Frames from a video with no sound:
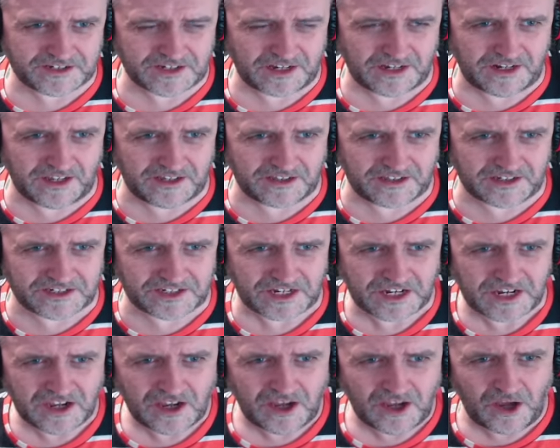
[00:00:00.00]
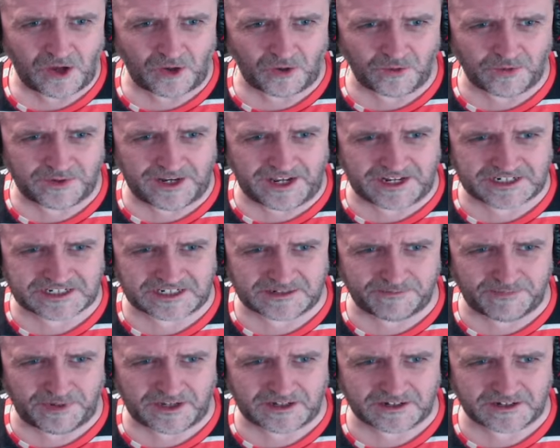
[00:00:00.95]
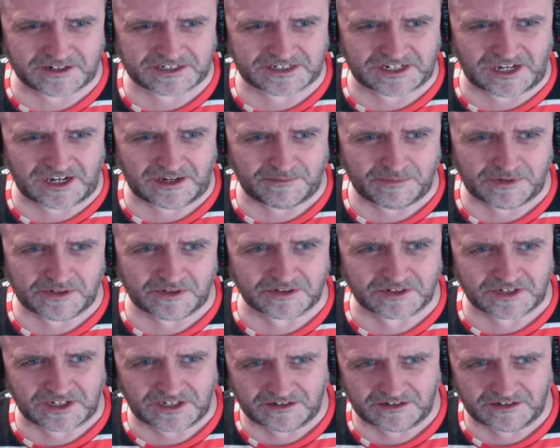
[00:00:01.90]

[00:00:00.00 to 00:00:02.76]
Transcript: I like this whole NASA punk type look.